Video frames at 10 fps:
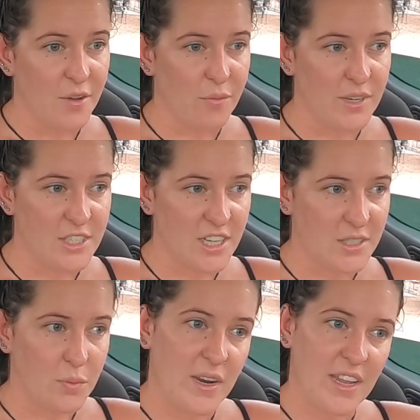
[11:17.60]
We
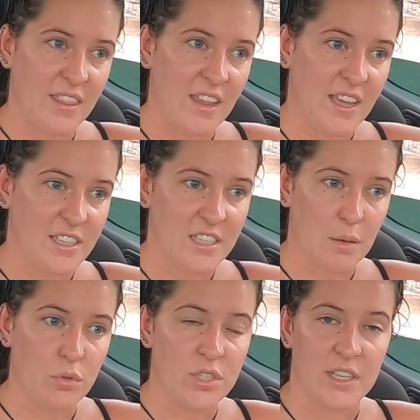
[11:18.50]
just went in there to
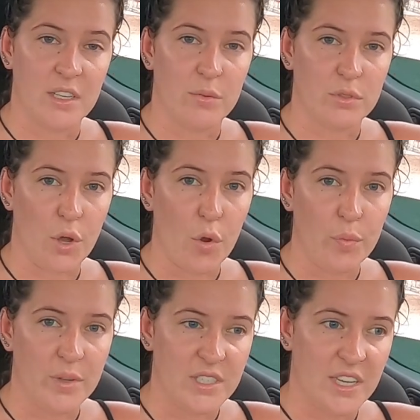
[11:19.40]
double check that it was
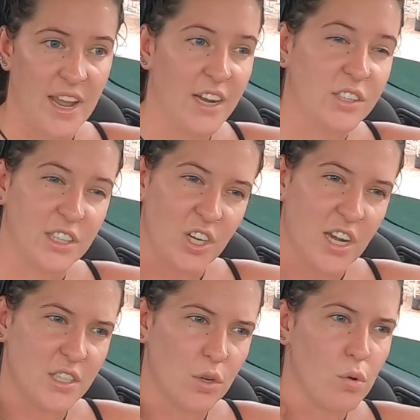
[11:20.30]
open today, because I
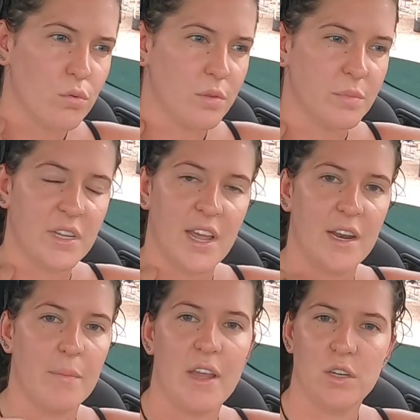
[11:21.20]
tried to call them today
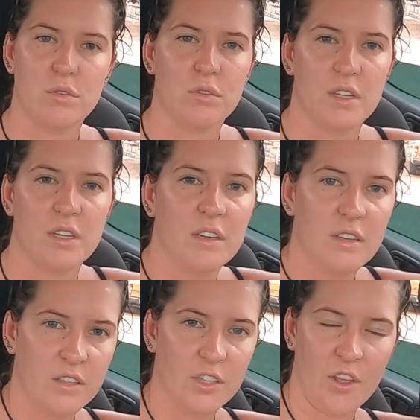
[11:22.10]
to make sure that,
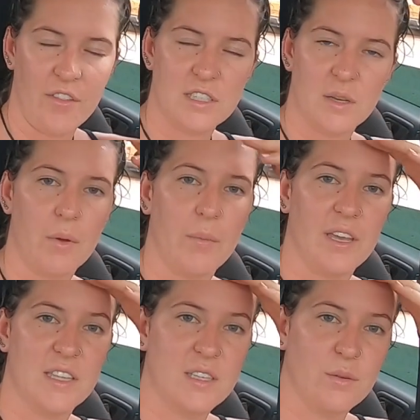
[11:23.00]
you know, there's somewhere we
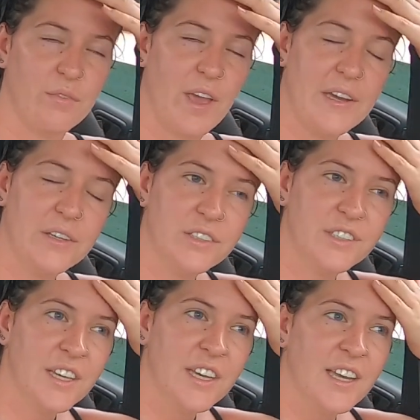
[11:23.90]
can sit with Chaos,
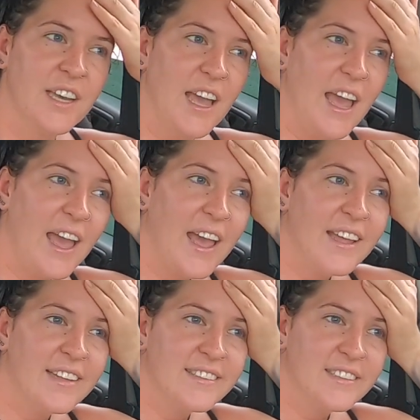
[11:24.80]

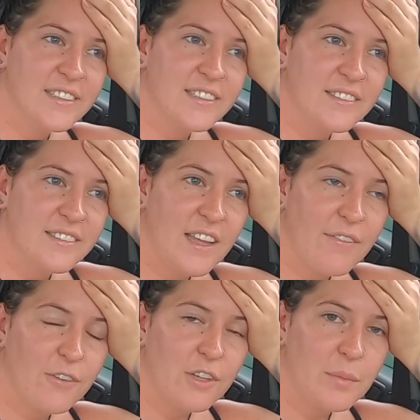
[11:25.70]
and they're
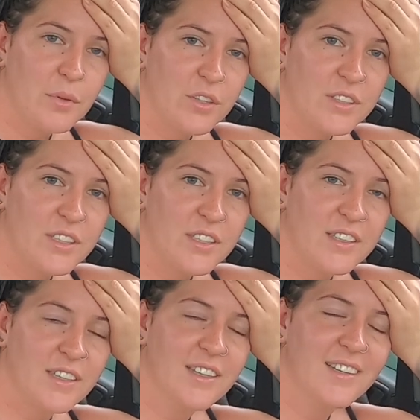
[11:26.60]
fully booked.
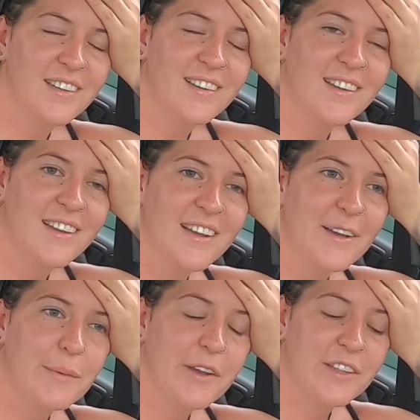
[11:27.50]

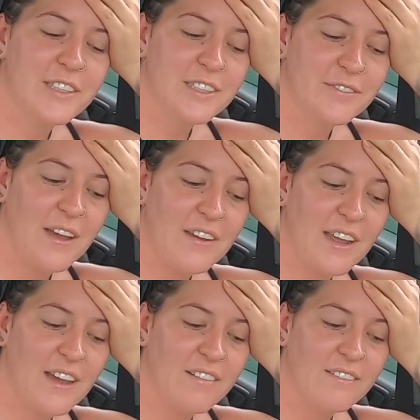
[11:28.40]
We only just found
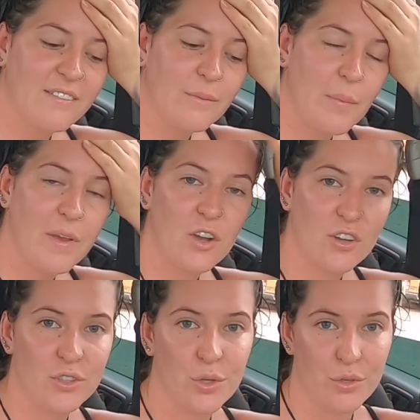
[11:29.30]
out when we
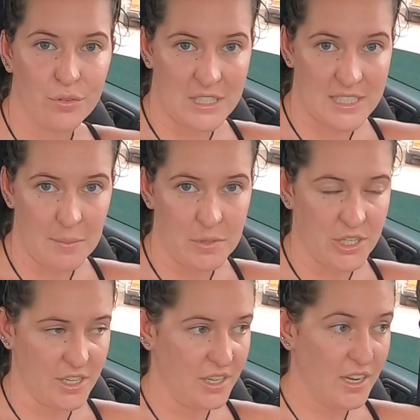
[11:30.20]
got to the
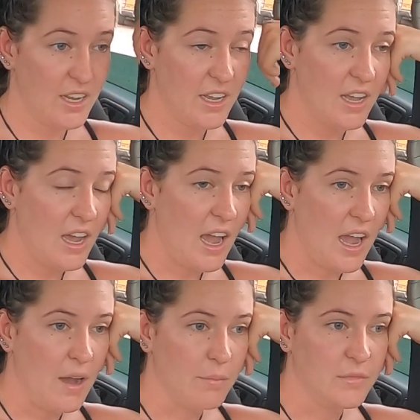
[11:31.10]
reception
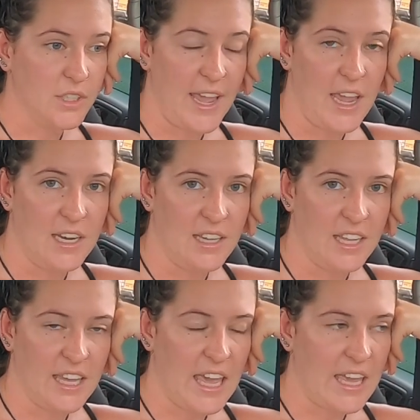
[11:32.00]
um, to hand in the
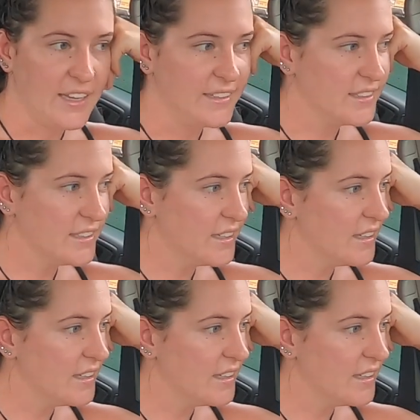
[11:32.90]
keys.